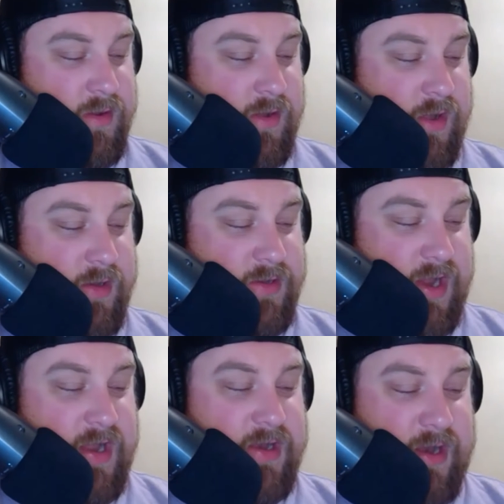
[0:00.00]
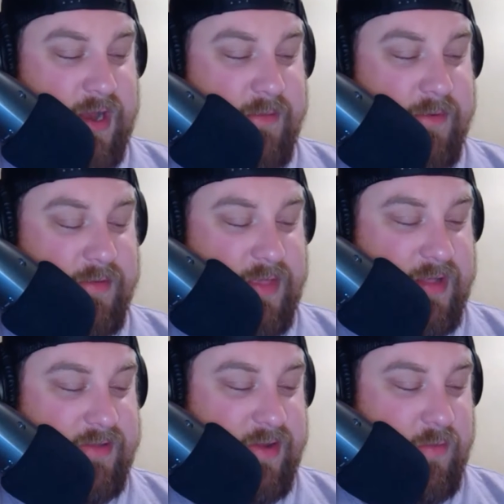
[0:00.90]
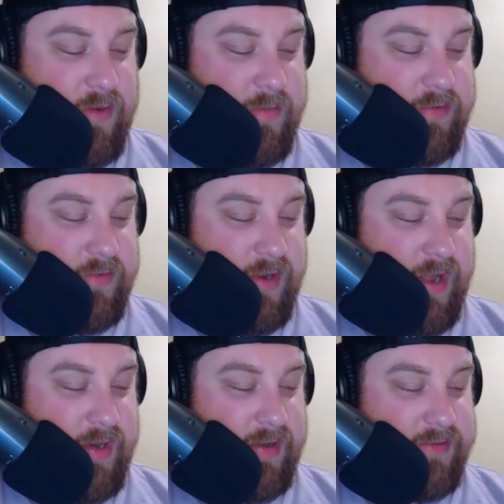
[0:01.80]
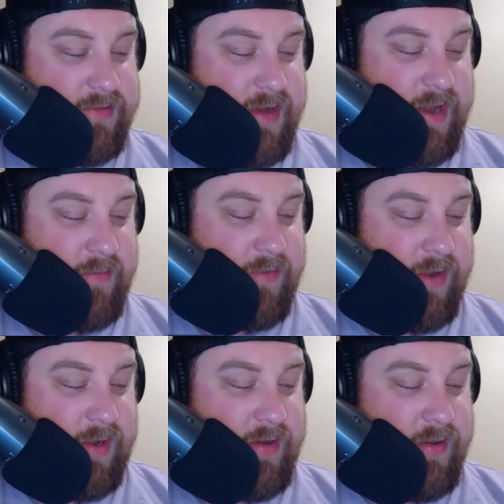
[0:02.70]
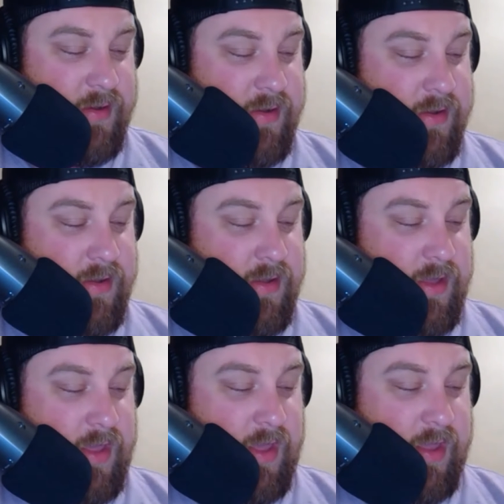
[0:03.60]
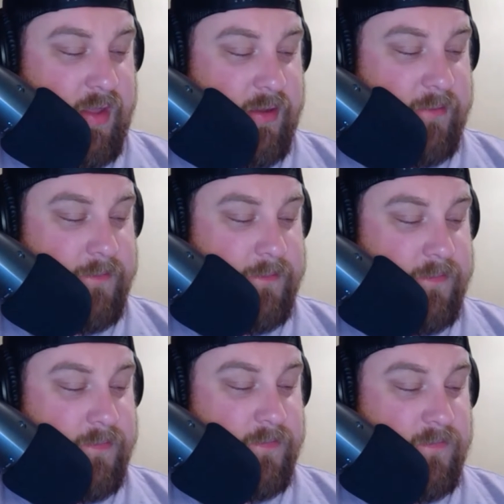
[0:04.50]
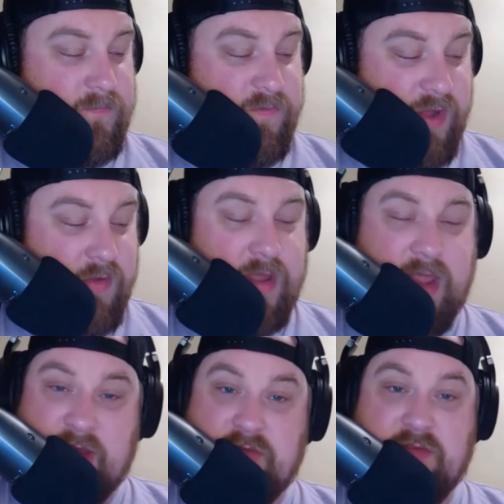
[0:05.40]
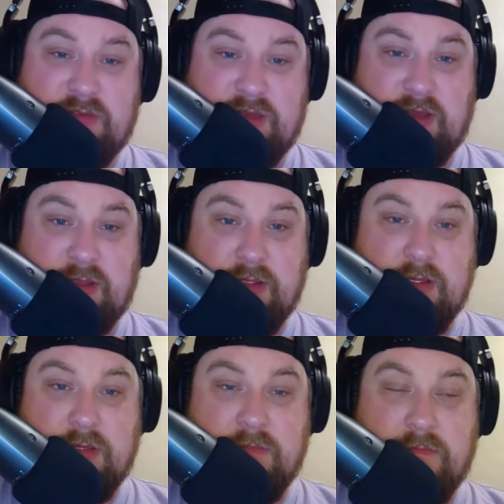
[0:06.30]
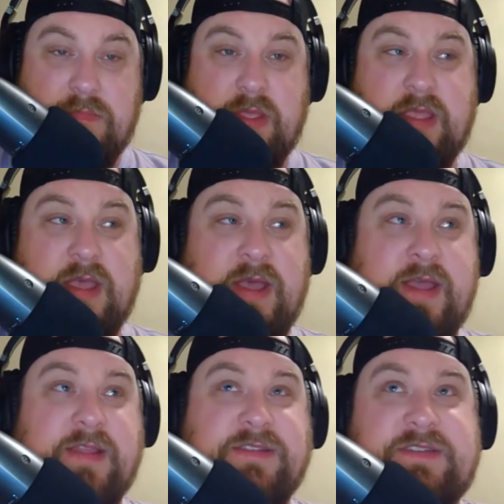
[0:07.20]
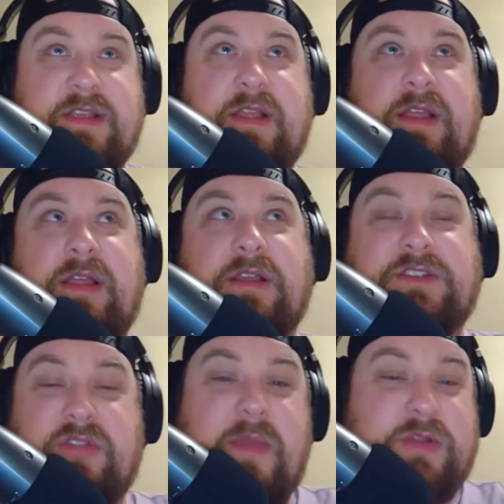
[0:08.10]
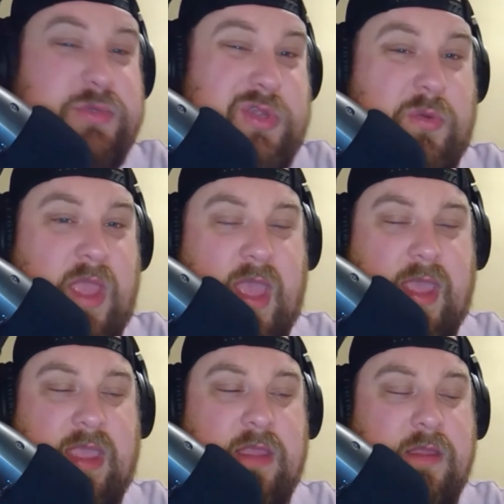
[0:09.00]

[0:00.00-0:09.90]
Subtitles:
Dan Lambert. That's it. I want to make sure I had his name right. And very interesting because, so the match was okay.